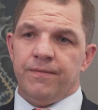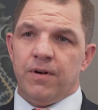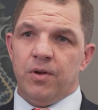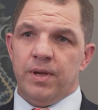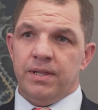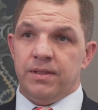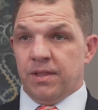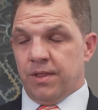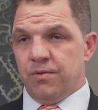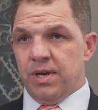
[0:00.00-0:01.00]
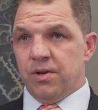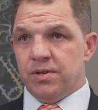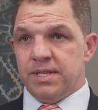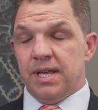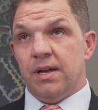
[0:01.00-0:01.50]
following the 3
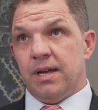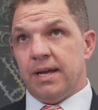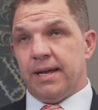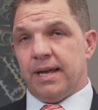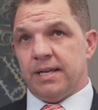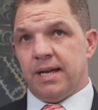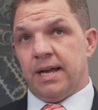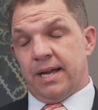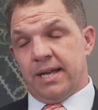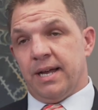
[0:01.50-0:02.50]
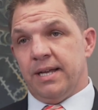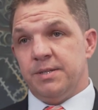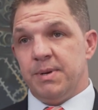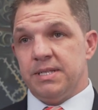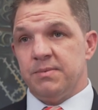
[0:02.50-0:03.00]
years there, I had
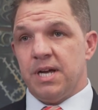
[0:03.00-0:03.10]
spent some